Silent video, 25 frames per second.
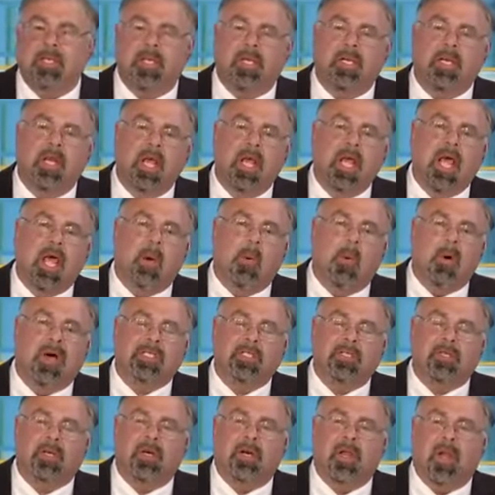and
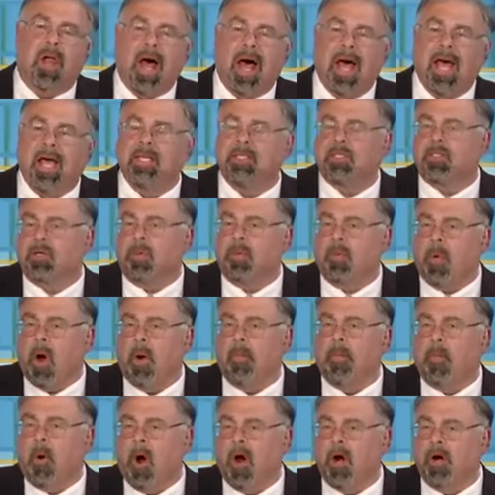Western Alliance are
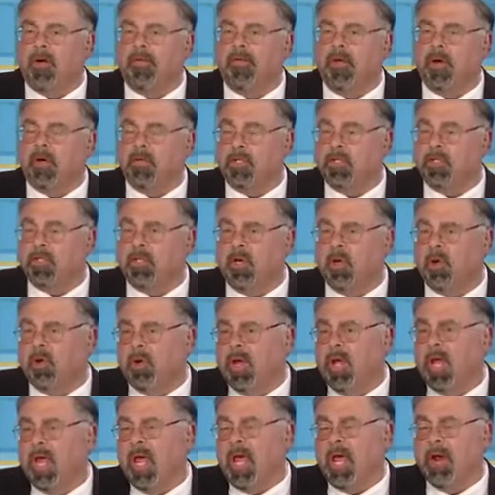part of those too,
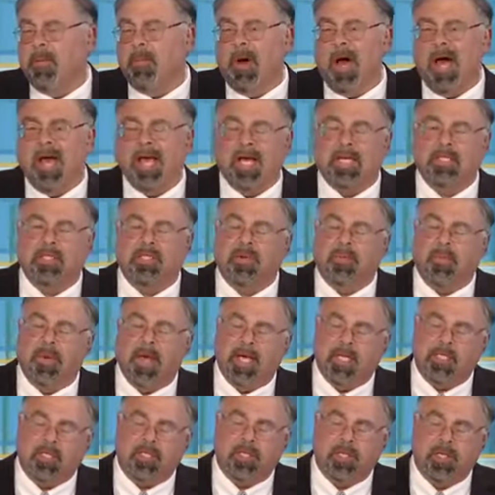in my
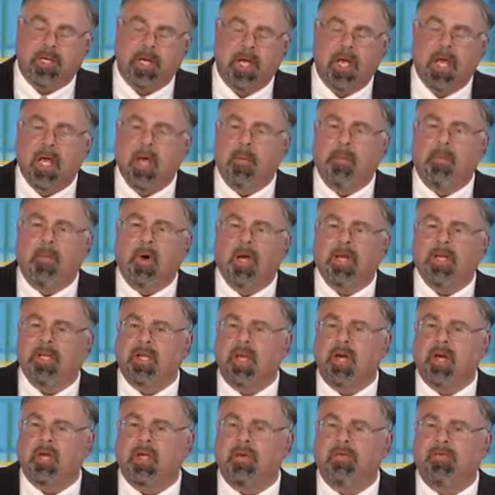estimation. But,
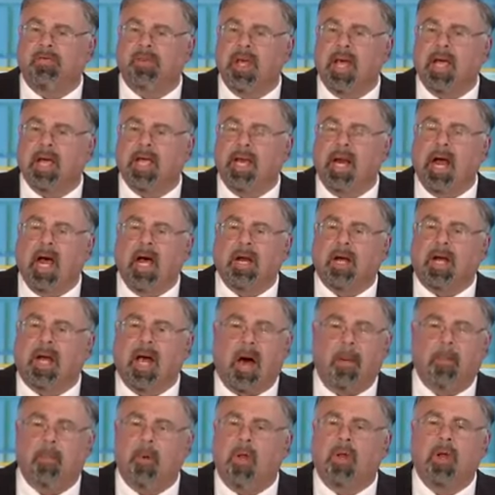you've taken out a
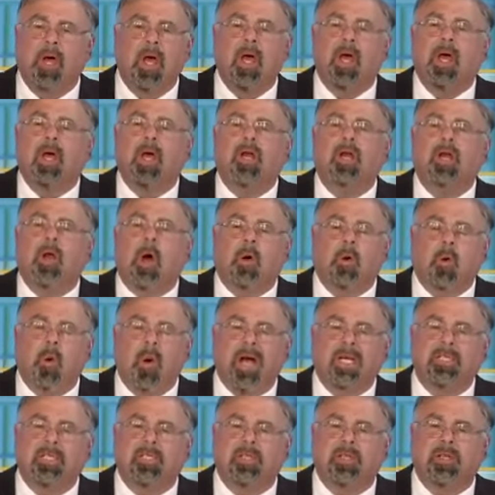couple. No
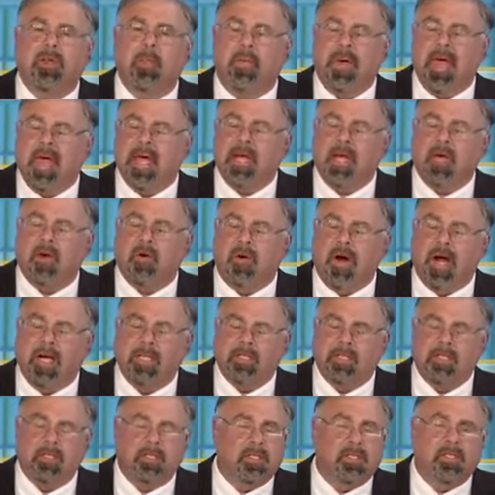question, the banking
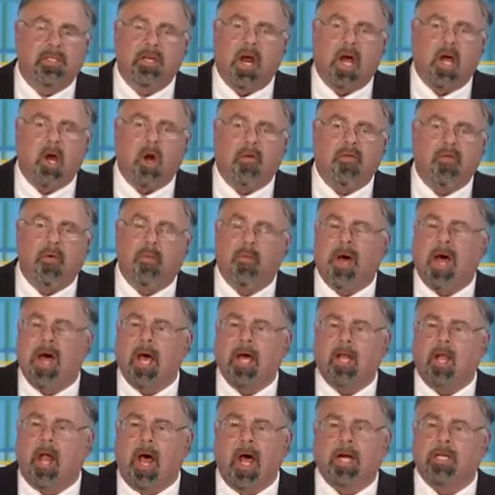crisis is not over by
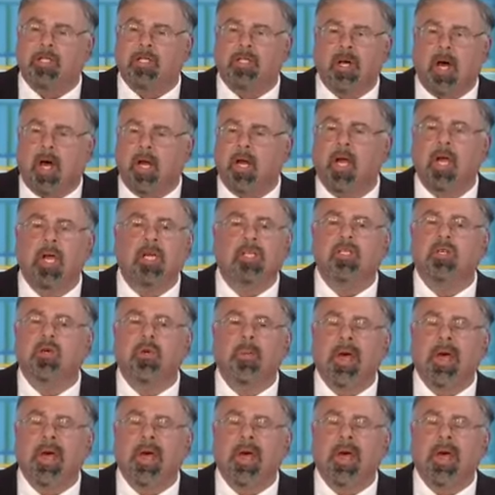a long shot. Too